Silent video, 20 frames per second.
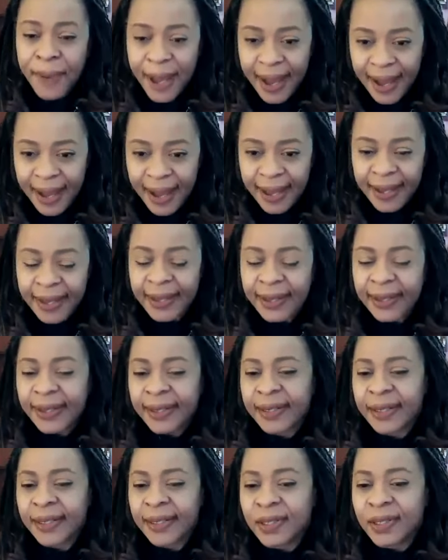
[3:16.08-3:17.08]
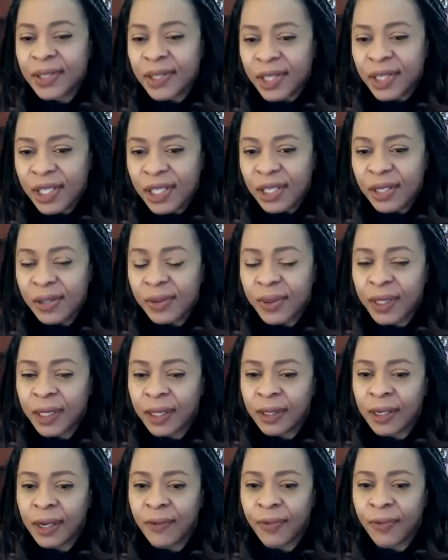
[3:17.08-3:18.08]
by
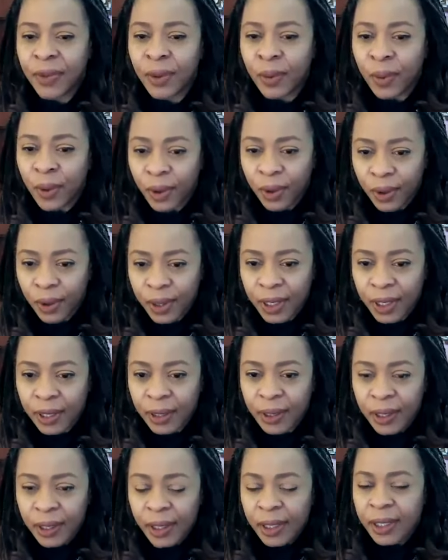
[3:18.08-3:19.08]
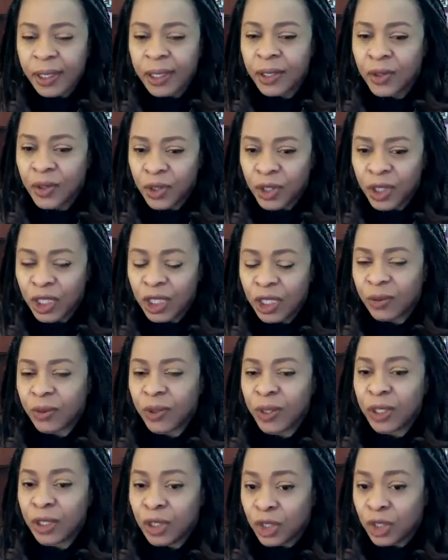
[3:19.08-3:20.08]
continuing the work,
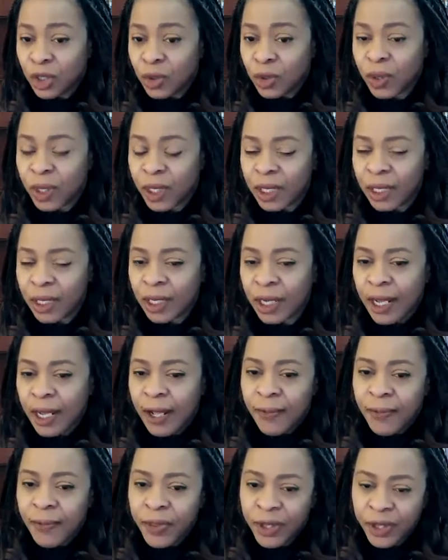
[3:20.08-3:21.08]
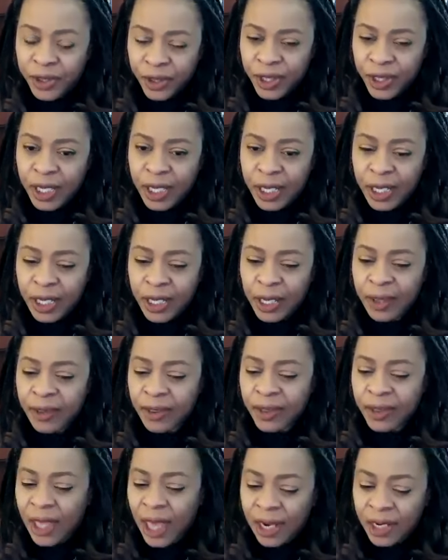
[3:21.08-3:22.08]
continuing doing the
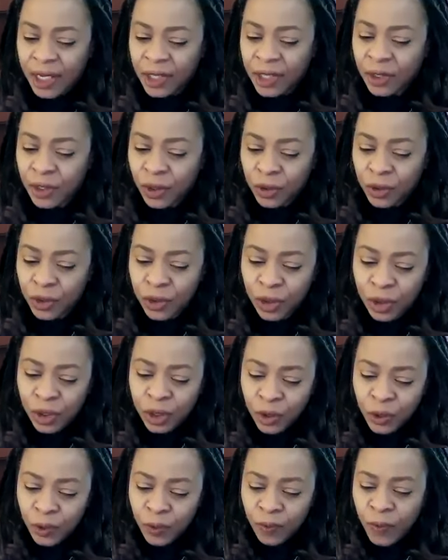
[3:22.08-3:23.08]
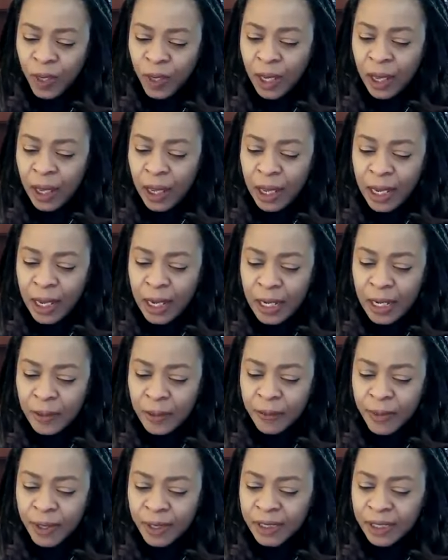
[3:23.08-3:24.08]
thing that he's told you to do
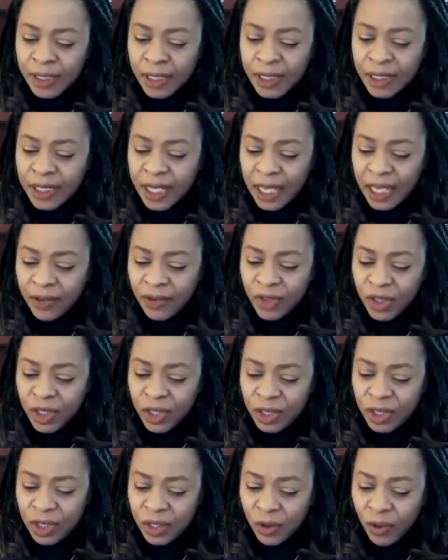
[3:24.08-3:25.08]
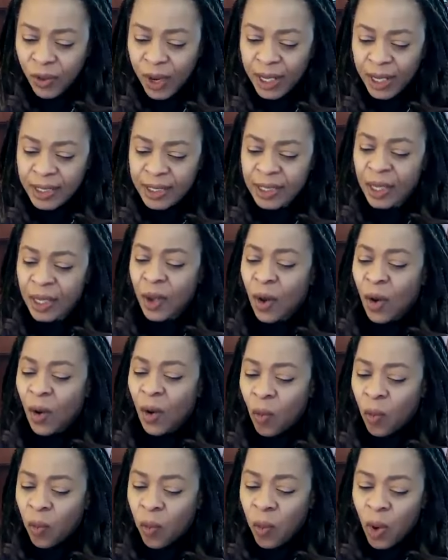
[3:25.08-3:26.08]
until the day of Jesus Christ.
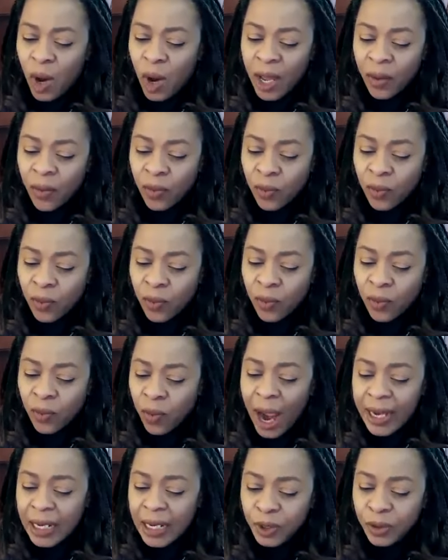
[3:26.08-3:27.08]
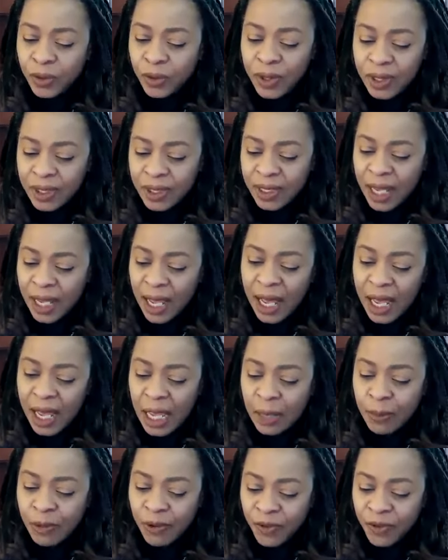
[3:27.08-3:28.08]
What right up to the
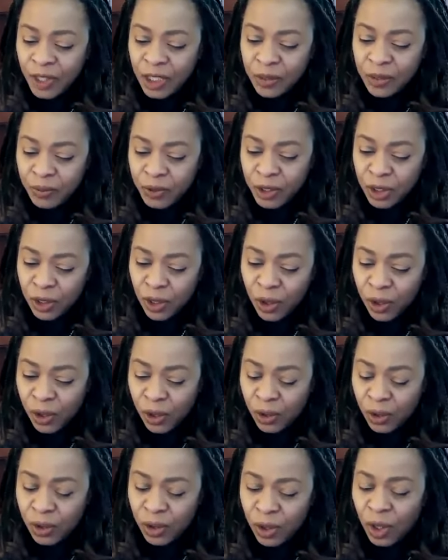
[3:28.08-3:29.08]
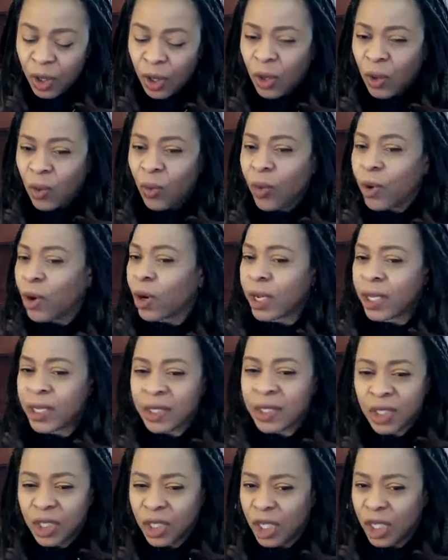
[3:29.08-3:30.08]
time of his return,
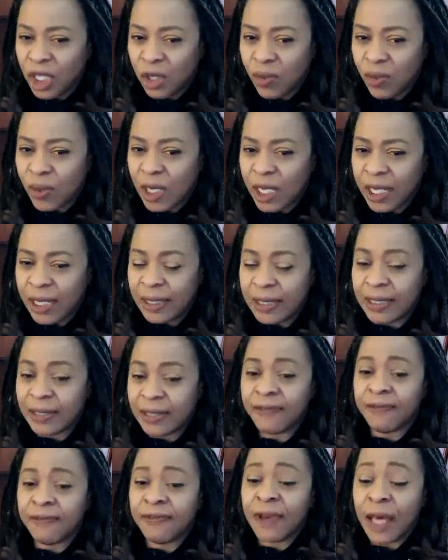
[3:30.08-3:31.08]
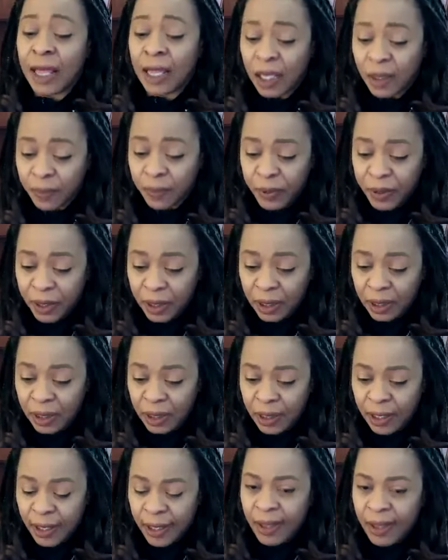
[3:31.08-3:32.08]
we're continually
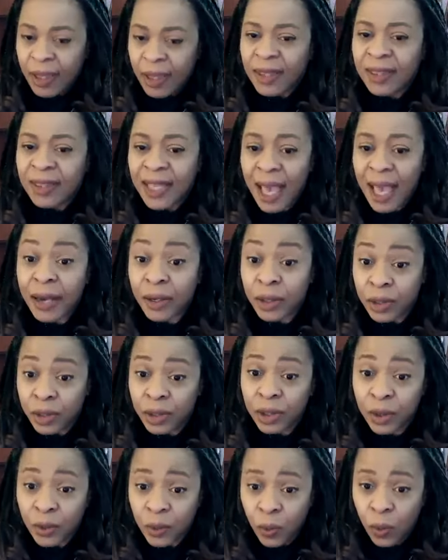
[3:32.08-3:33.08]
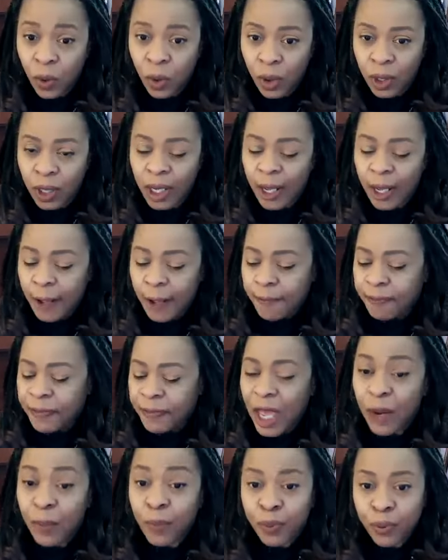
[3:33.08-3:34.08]
developing that good work,
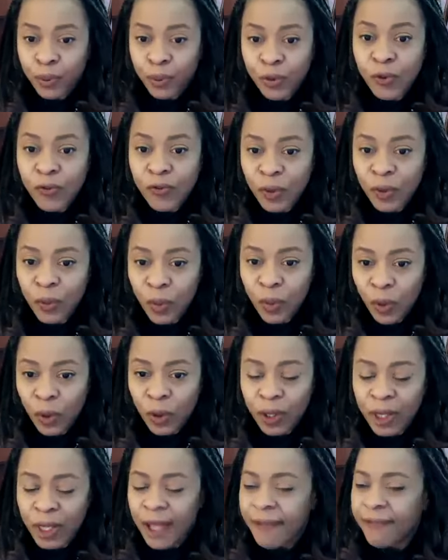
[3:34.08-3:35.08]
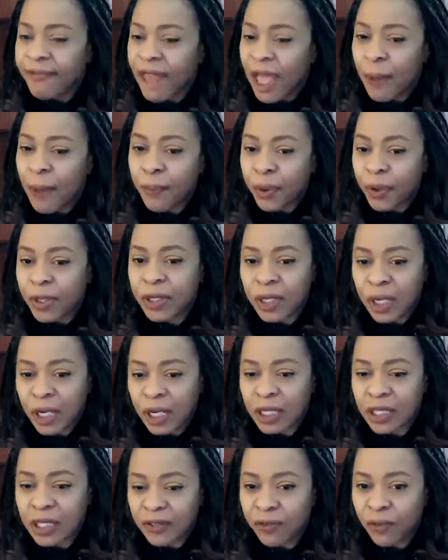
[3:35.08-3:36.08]
that proven work, that
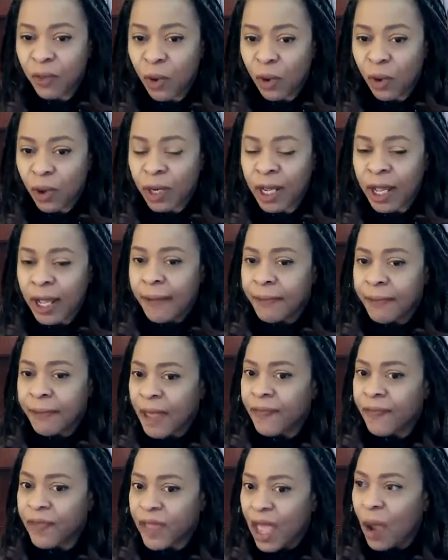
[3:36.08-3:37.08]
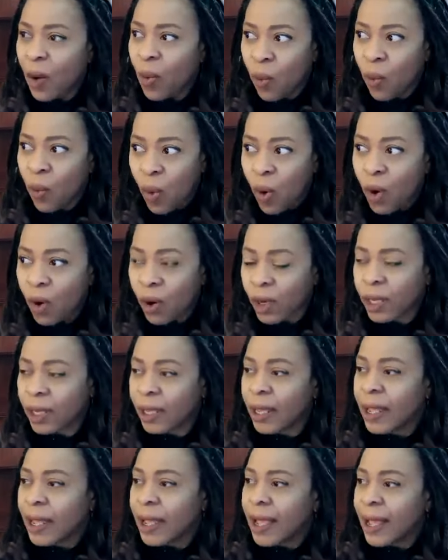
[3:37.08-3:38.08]
productive work. And that
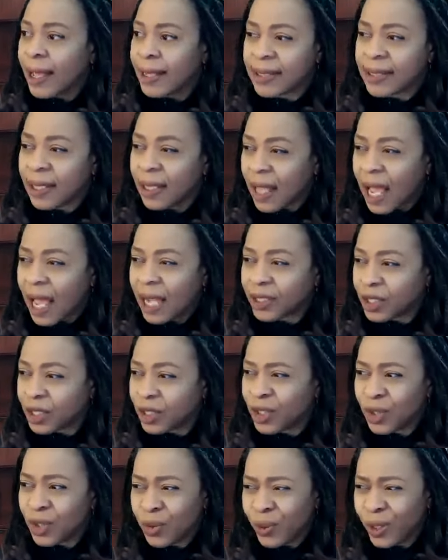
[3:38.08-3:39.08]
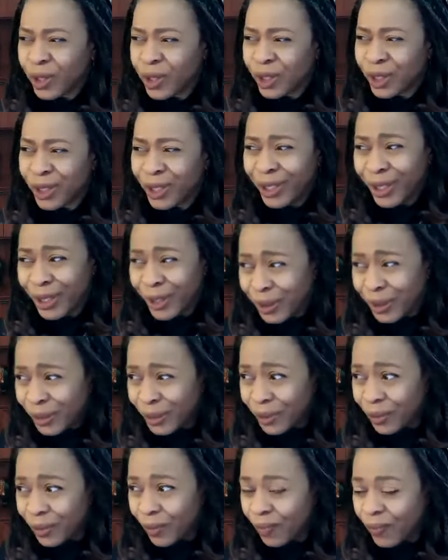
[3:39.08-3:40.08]
work has a lot to do with
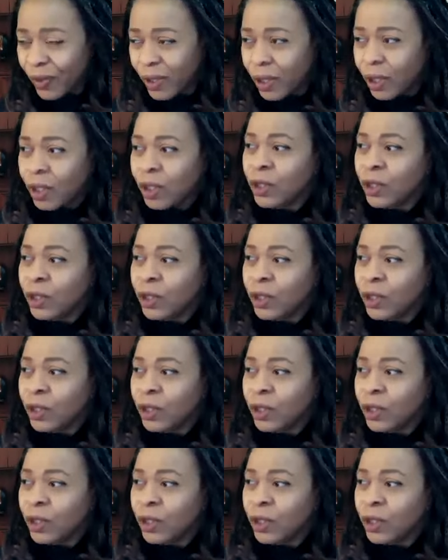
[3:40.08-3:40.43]
you.